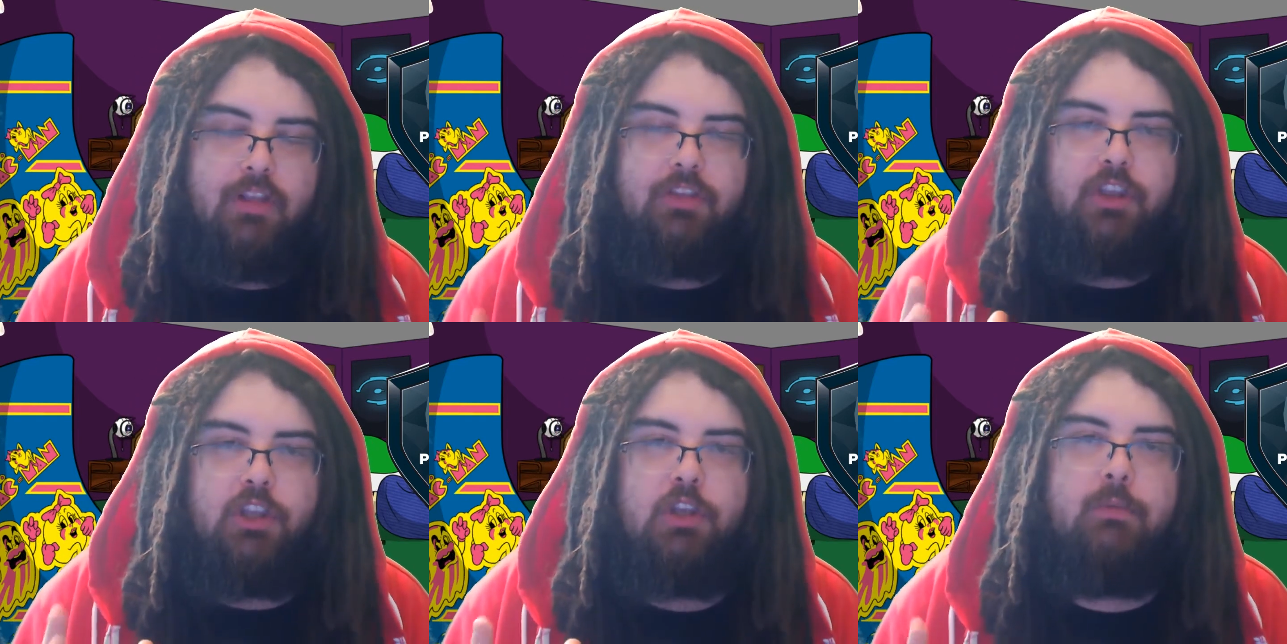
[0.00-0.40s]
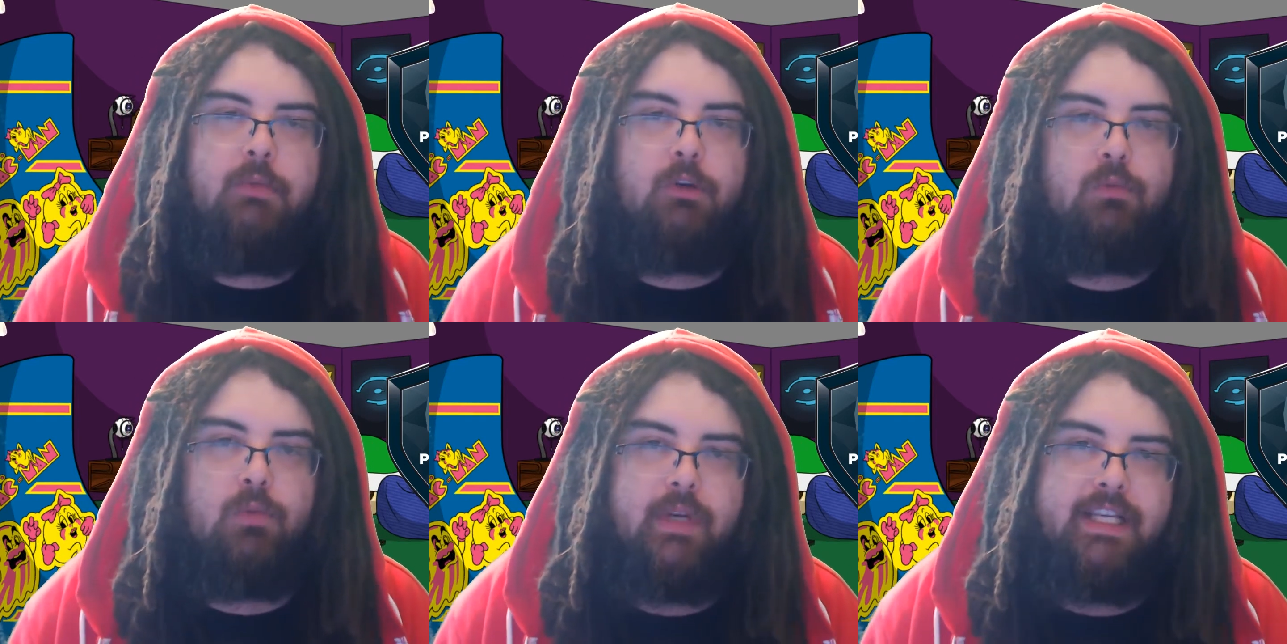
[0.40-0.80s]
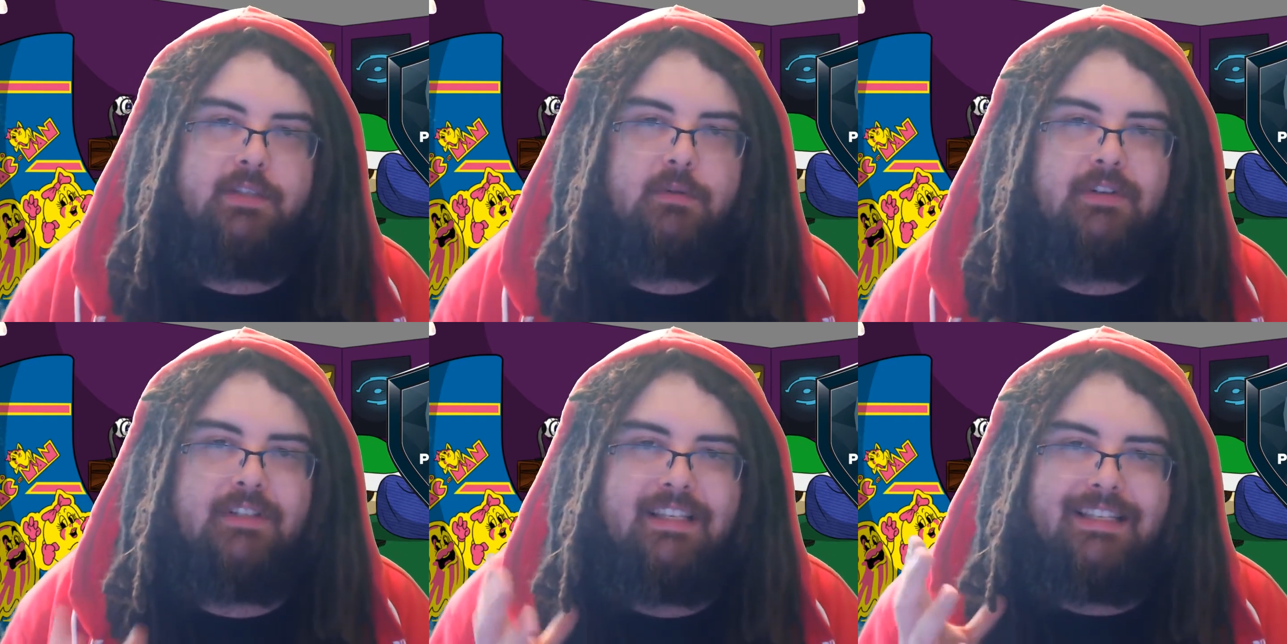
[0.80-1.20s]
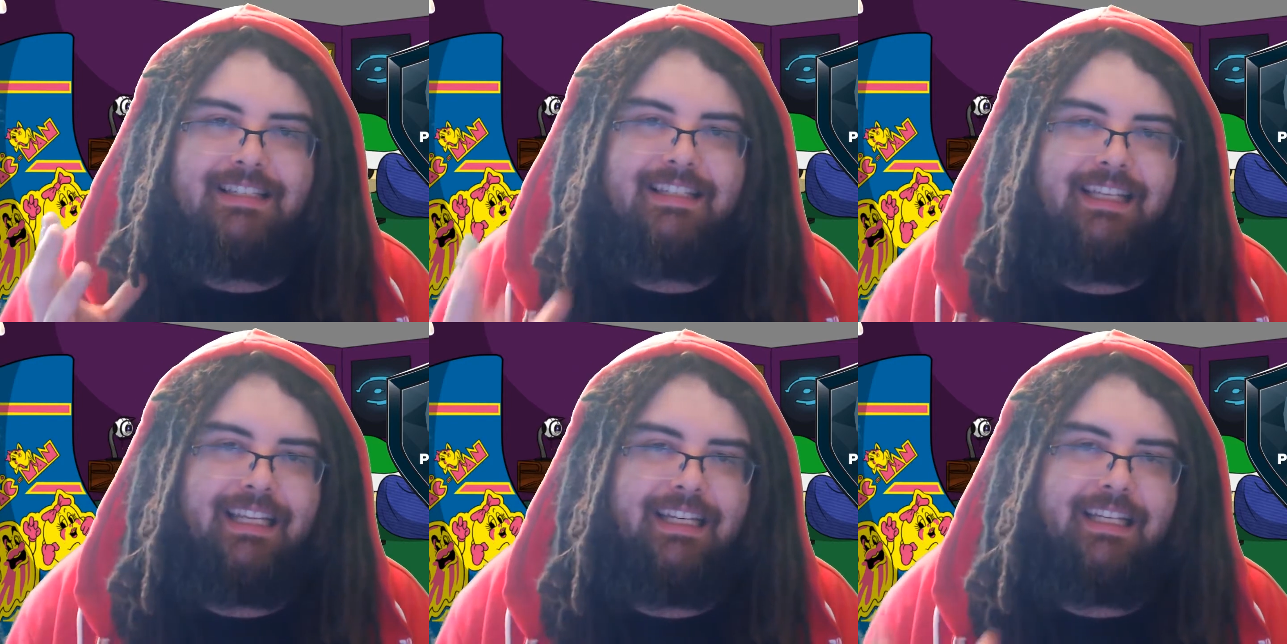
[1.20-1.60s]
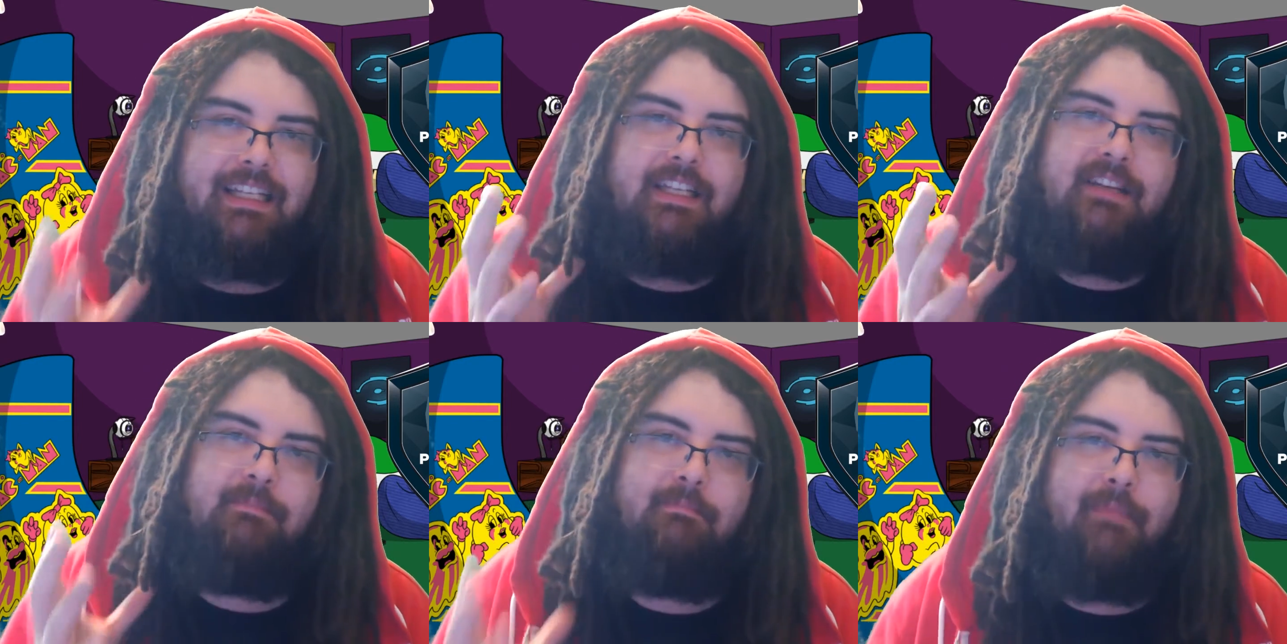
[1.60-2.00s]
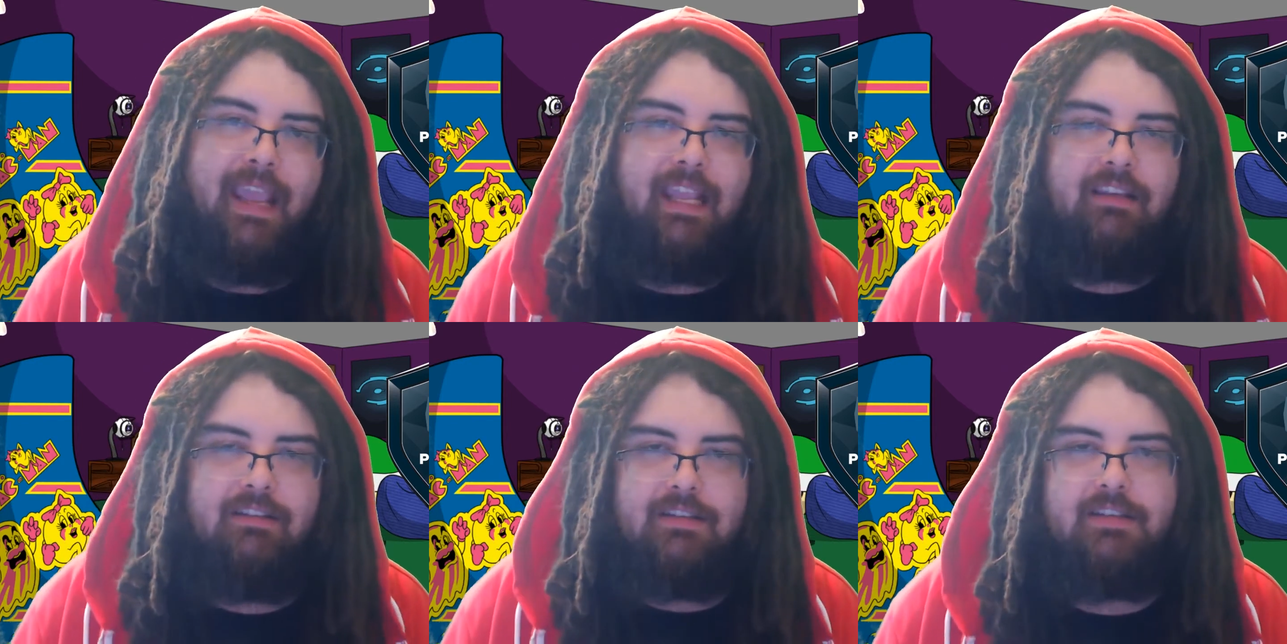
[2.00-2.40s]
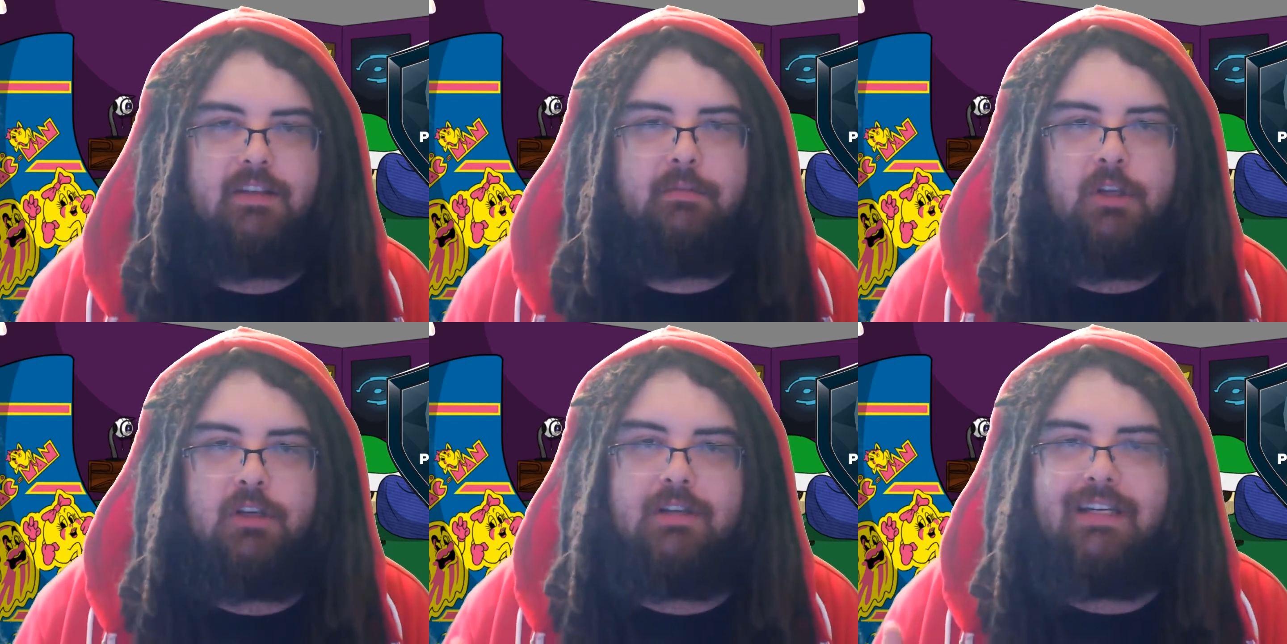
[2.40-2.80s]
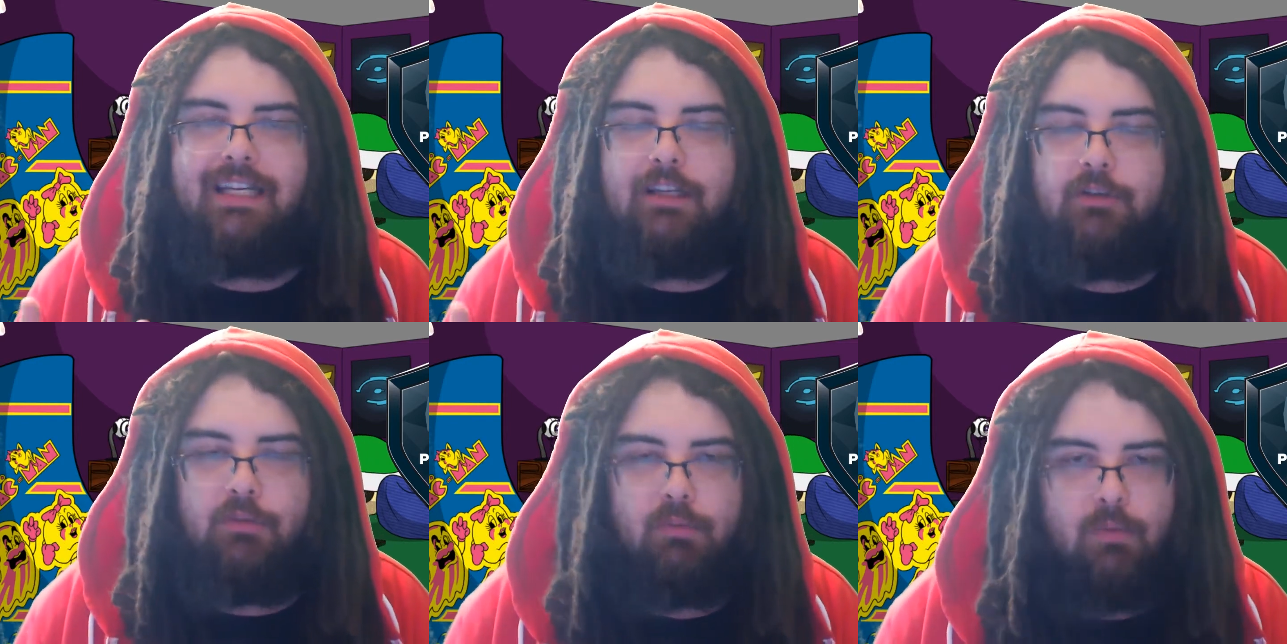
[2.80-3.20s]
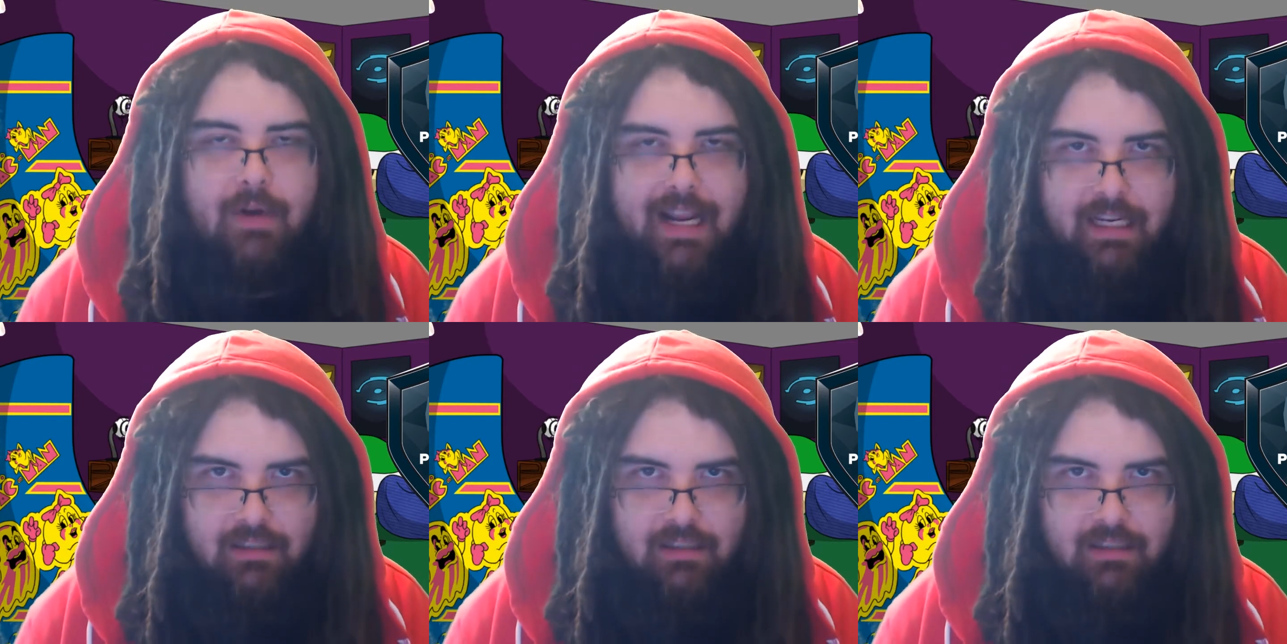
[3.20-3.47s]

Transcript: the human resources needed to make this community great.